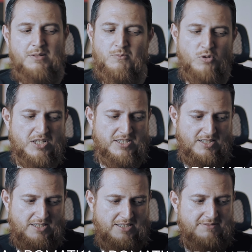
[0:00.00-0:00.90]

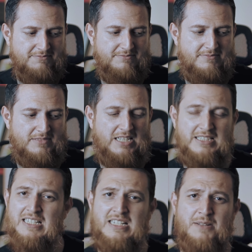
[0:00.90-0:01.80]
Murasaki. I
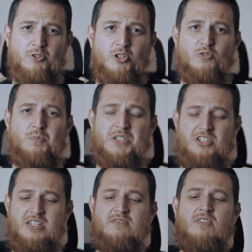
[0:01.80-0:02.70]
think I'm going to
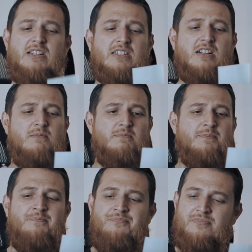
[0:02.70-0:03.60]
purchase 1 gram,
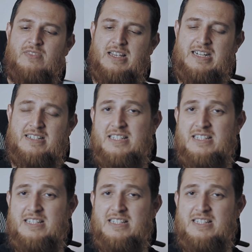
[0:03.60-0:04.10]
at